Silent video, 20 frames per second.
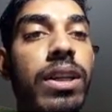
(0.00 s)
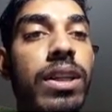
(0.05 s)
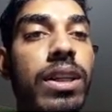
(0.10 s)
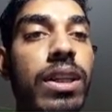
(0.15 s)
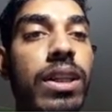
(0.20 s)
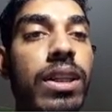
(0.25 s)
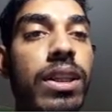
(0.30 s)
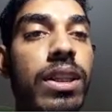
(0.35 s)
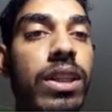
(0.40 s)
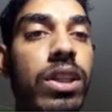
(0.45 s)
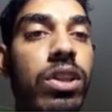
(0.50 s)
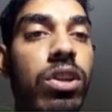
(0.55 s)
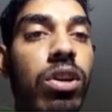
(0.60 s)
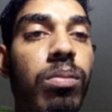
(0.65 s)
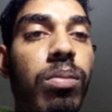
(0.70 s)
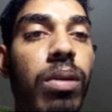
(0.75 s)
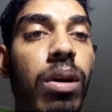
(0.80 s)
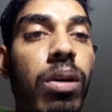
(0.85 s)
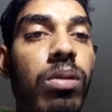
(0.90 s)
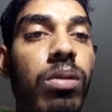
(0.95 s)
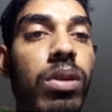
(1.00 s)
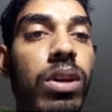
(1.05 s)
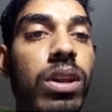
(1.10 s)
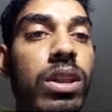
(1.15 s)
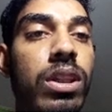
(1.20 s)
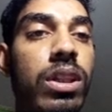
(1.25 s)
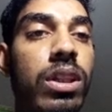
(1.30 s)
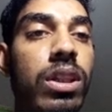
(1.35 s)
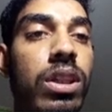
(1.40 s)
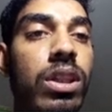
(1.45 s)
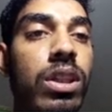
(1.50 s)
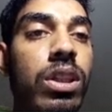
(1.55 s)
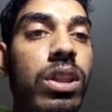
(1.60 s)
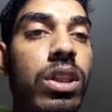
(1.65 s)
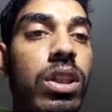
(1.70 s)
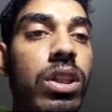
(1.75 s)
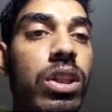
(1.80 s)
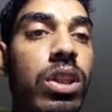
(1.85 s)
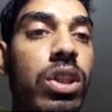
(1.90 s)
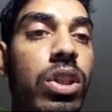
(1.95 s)
This compound is
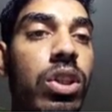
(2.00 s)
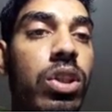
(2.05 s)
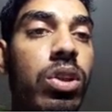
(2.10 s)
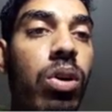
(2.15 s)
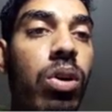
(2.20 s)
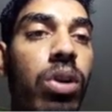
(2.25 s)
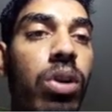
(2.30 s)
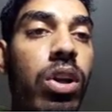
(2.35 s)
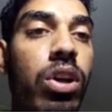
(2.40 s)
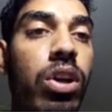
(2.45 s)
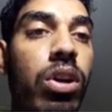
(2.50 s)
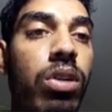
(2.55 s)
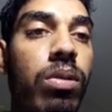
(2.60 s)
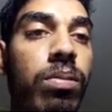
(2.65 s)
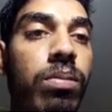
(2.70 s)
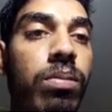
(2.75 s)
sodium